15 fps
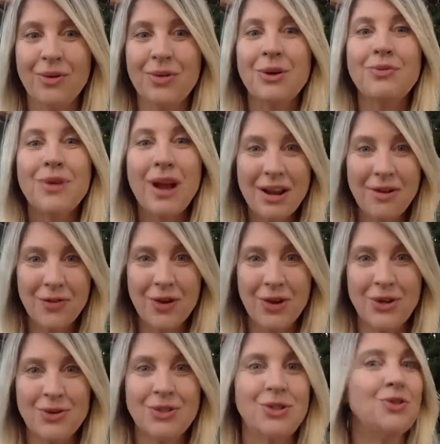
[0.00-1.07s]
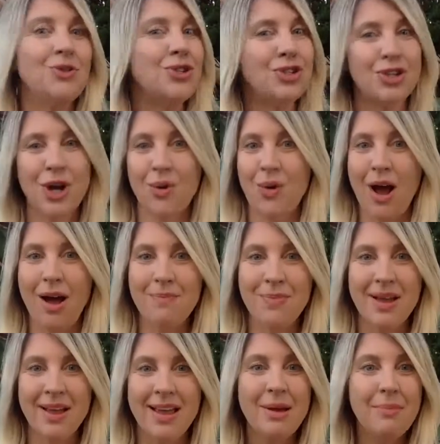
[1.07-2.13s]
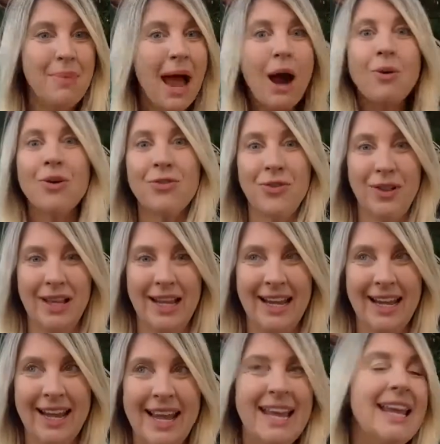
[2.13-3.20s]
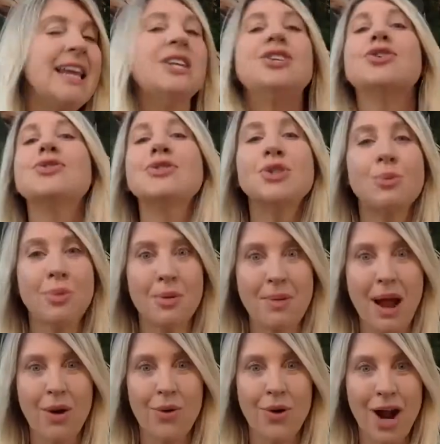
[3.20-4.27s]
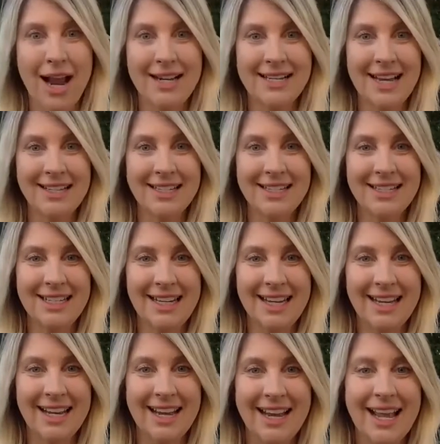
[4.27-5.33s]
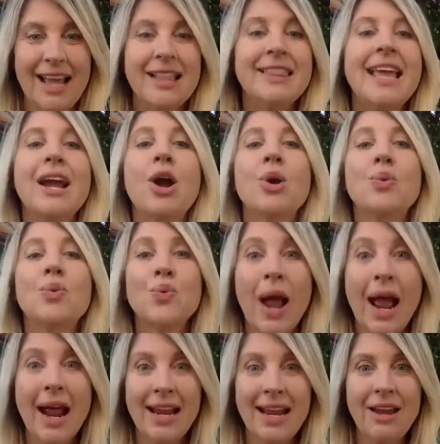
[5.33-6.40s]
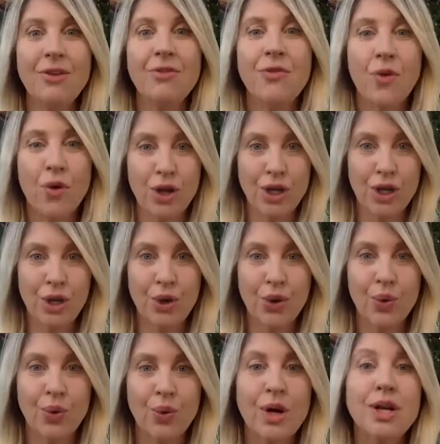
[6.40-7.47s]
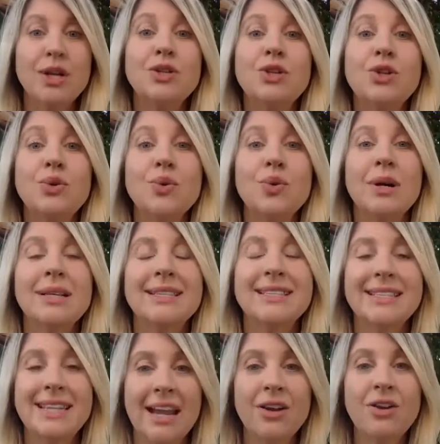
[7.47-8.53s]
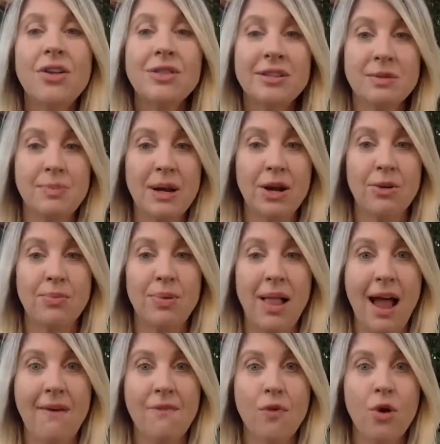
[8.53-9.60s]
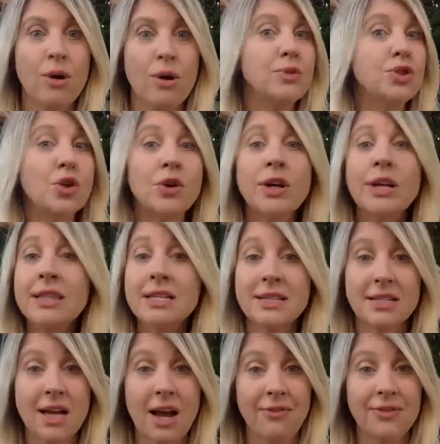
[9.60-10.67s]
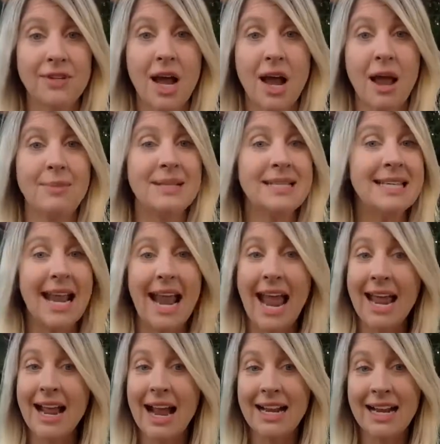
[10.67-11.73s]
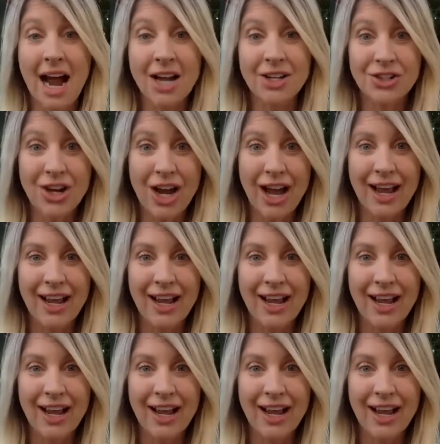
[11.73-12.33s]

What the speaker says: They're ready for you to show up powerfully in your superpower identity. They are ready for you to stand on this bigger platform during this tough time and say, hey, I gotcha.